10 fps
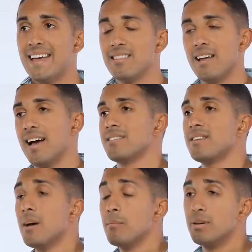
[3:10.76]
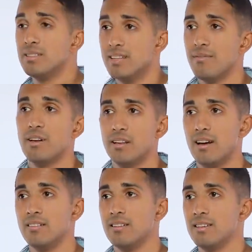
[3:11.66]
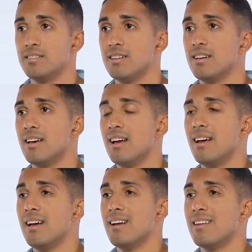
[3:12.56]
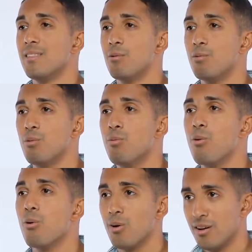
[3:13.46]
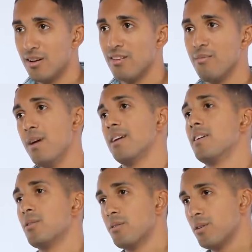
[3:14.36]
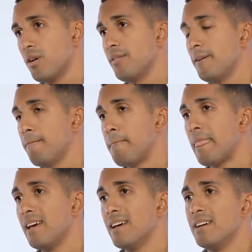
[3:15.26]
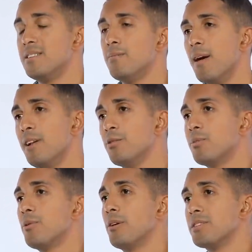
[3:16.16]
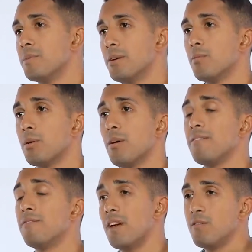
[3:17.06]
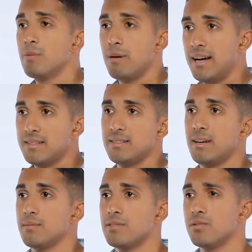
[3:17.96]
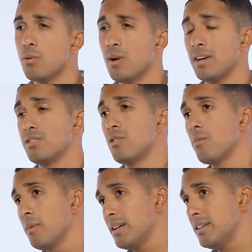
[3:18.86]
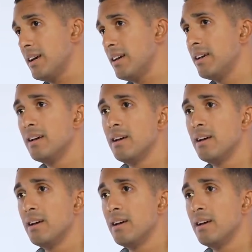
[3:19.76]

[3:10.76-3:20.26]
And last, but definitely not least, the reward of making your own coffee. See, manual brewing has become one of my favorite pastimes. It's the way I start my day.